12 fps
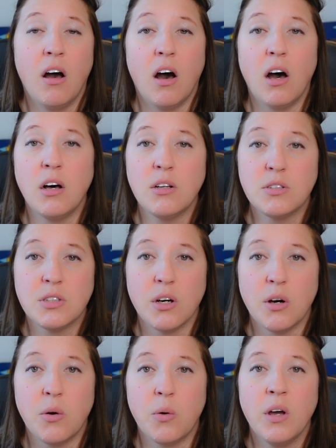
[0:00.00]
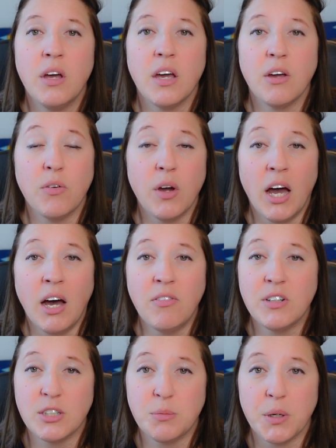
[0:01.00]
Also, if you have a
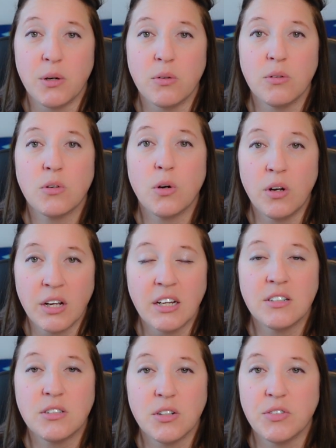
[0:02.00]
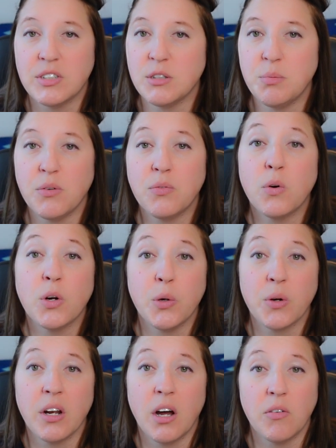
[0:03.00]
dispute, go to guest services before you
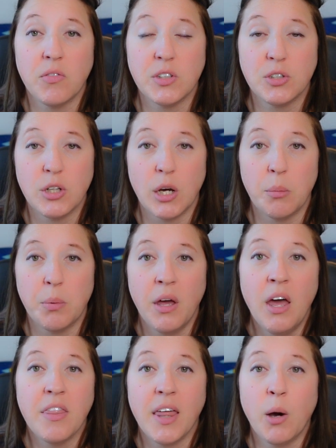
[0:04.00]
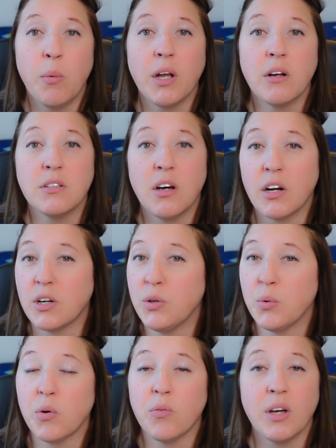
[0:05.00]
get off the ship. That way you're talking
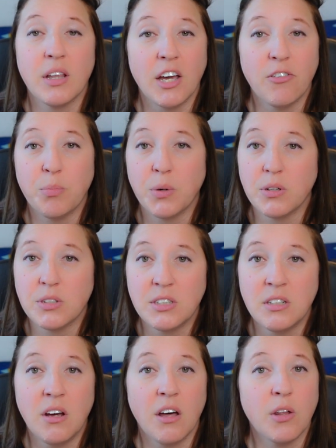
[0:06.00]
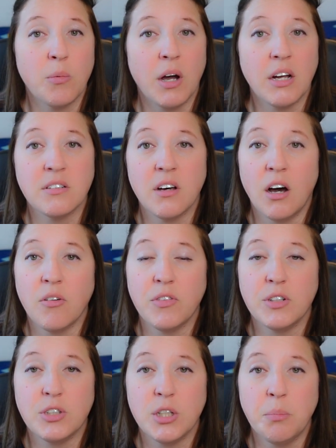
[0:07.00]
to a real life person. Otherwise, off
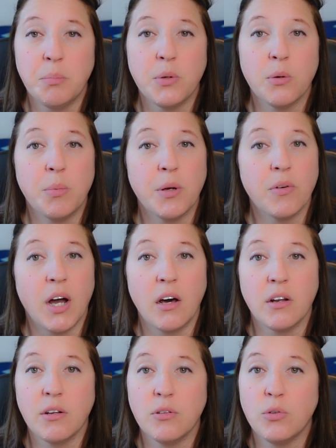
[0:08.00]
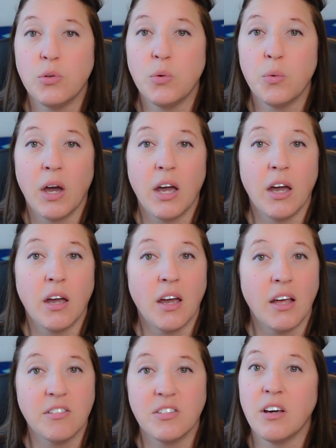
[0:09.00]
the ship, you'll be routed to a
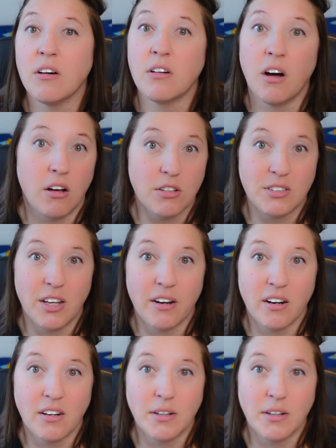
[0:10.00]
NCL call center.